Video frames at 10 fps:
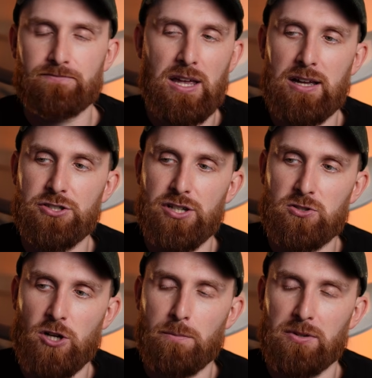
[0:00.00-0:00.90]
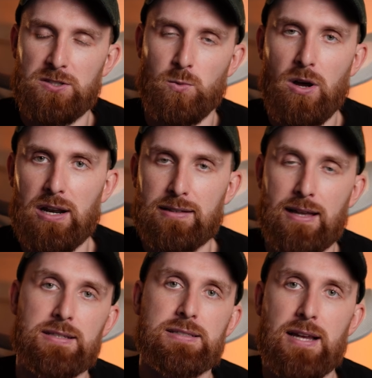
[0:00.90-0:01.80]
and just copy this wallet
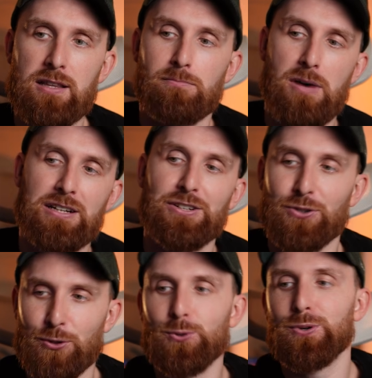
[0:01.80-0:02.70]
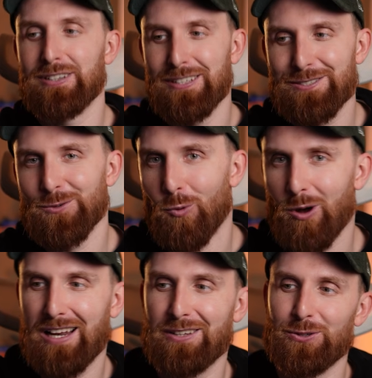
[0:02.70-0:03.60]
and send money to this
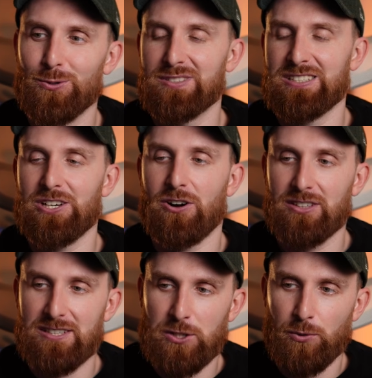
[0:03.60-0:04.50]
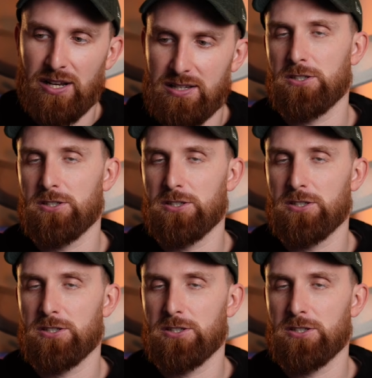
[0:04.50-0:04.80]
wallet you see on the screen.